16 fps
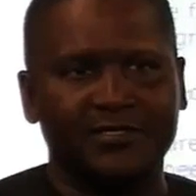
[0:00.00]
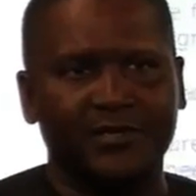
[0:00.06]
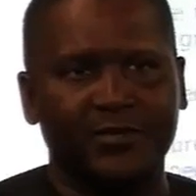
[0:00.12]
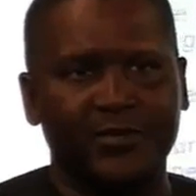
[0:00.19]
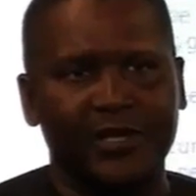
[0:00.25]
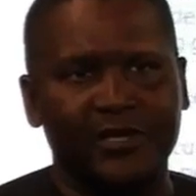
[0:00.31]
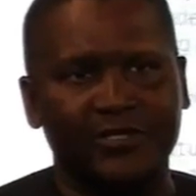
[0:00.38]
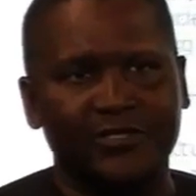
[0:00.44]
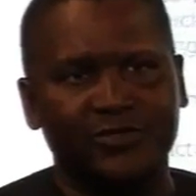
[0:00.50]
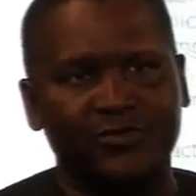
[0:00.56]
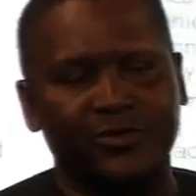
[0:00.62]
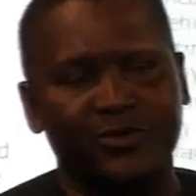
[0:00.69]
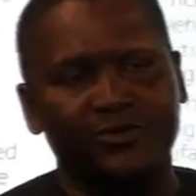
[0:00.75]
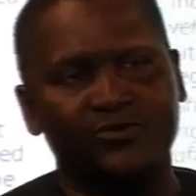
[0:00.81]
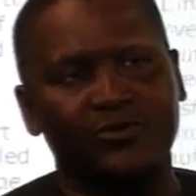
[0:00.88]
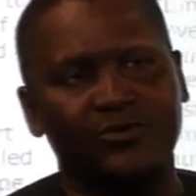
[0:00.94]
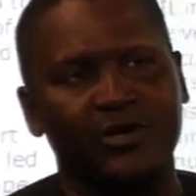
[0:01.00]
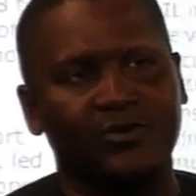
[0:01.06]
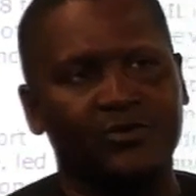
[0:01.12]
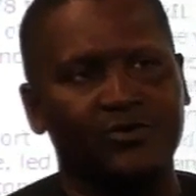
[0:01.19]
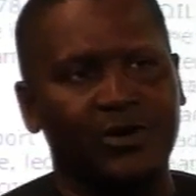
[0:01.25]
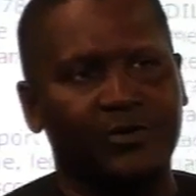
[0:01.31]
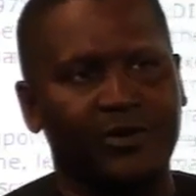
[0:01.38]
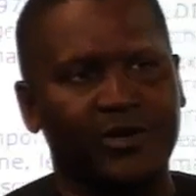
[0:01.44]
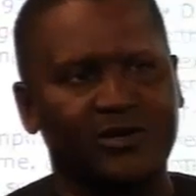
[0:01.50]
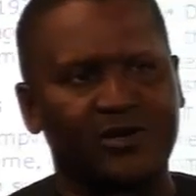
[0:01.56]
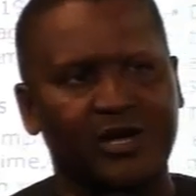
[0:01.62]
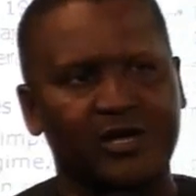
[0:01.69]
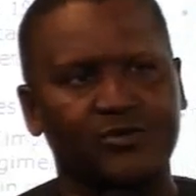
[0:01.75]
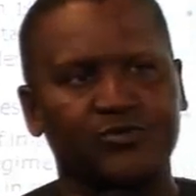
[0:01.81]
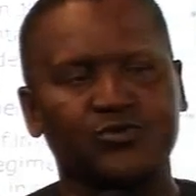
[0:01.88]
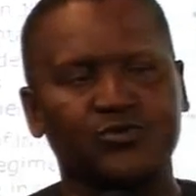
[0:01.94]
Somalia Zveru,
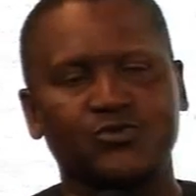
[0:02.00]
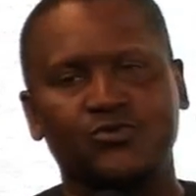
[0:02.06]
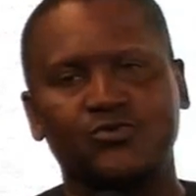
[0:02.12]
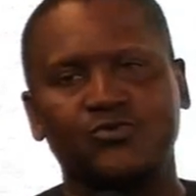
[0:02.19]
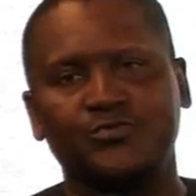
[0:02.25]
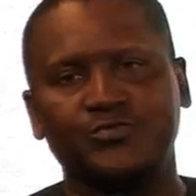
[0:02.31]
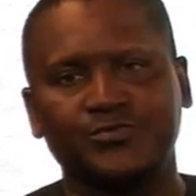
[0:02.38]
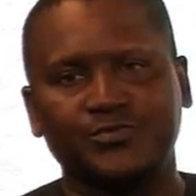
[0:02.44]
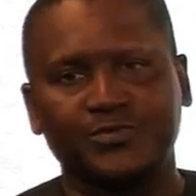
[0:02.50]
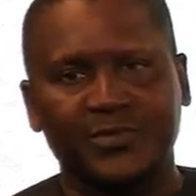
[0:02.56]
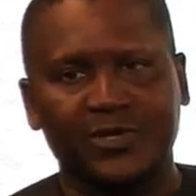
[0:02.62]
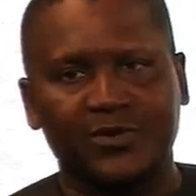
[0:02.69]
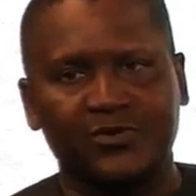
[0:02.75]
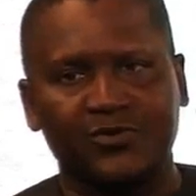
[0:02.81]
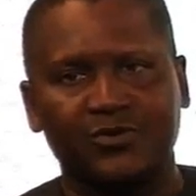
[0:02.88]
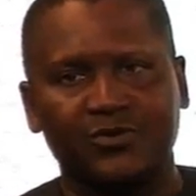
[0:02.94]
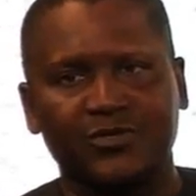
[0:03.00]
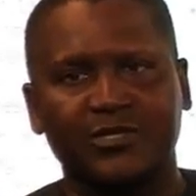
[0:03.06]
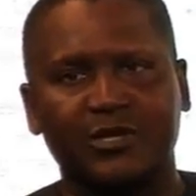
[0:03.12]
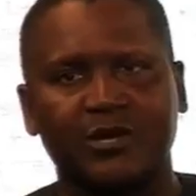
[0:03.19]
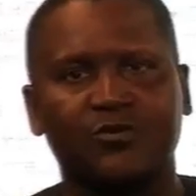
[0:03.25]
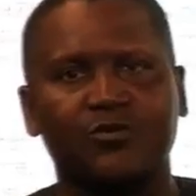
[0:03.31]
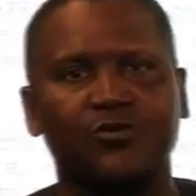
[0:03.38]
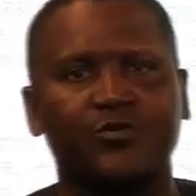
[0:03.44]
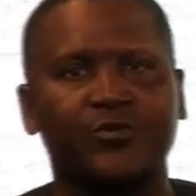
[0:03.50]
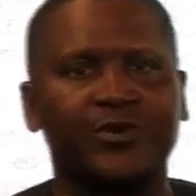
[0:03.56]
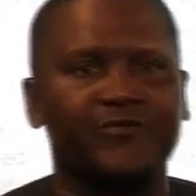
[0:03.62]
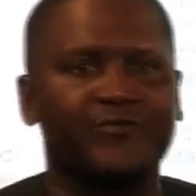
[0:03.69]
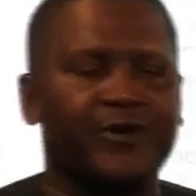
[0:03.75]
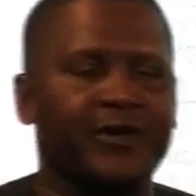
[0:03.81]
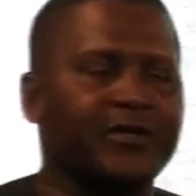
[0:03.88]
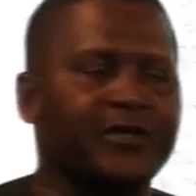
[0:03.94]
and Uzo, who was our
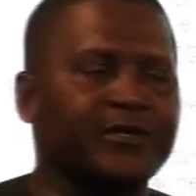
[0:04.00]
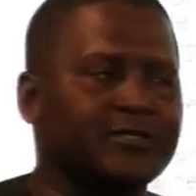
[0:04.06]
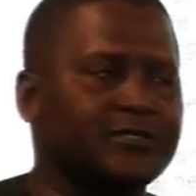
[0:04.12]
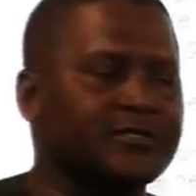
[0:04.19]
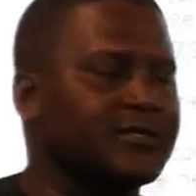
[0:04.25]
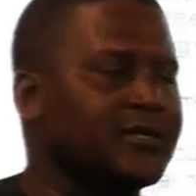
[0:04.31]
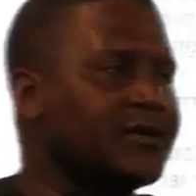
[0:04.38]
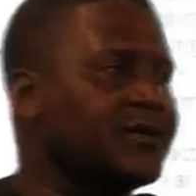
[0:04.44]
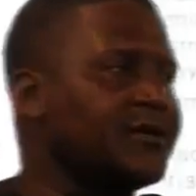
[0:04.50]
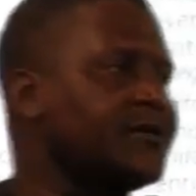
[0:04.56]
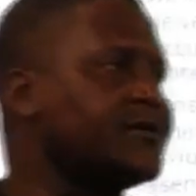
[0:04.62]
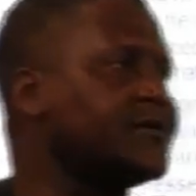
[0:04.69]
corporate finance